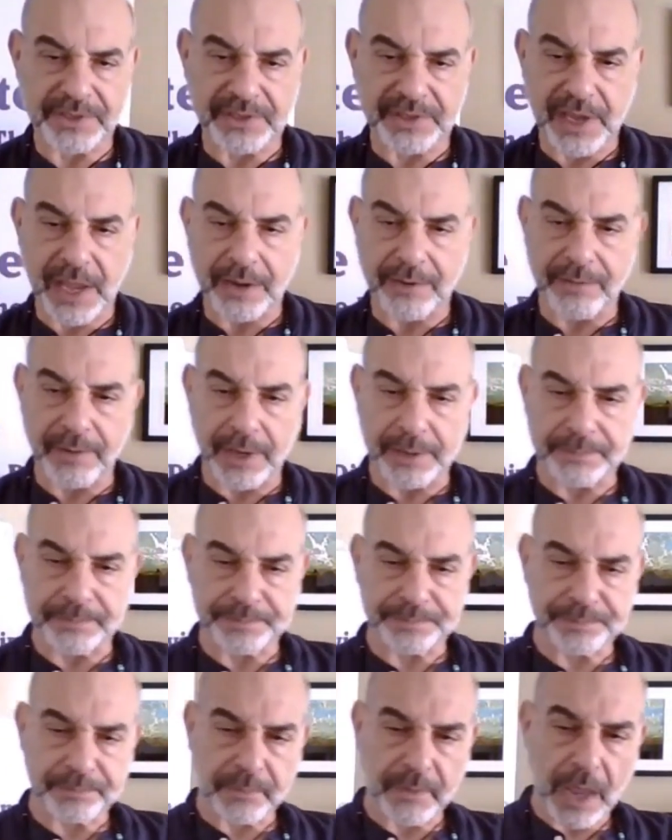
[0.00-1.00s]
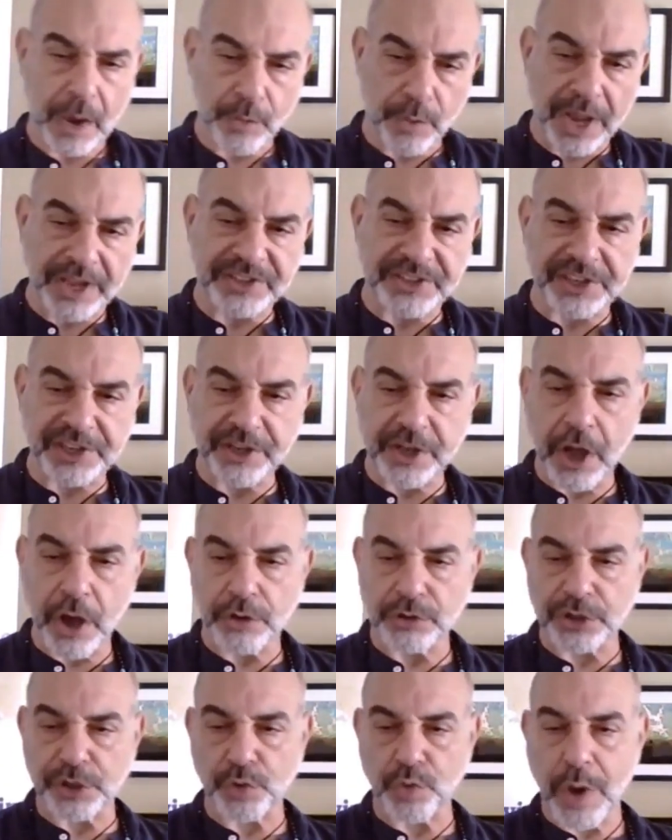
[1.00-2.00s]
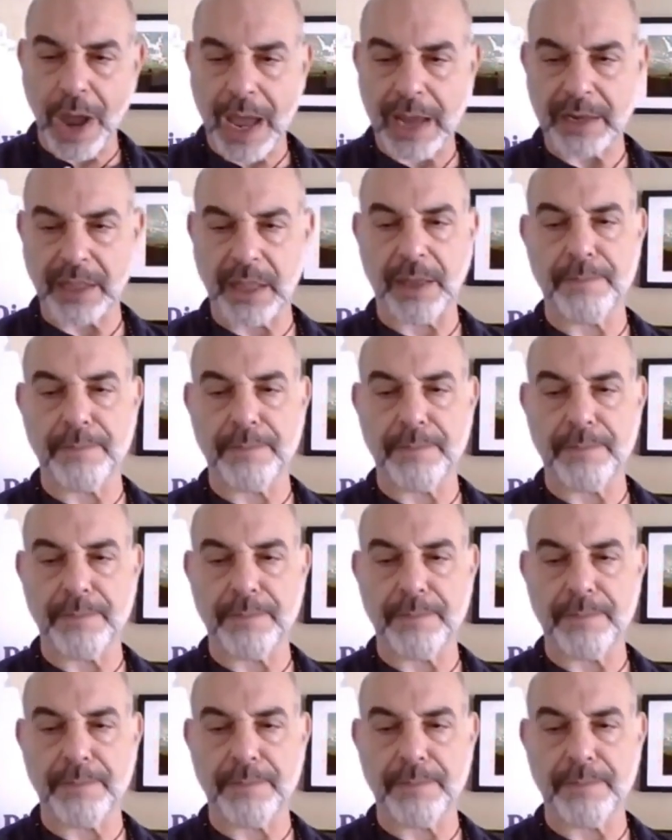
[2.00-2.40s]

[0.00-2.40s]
etc. Racing coach Ron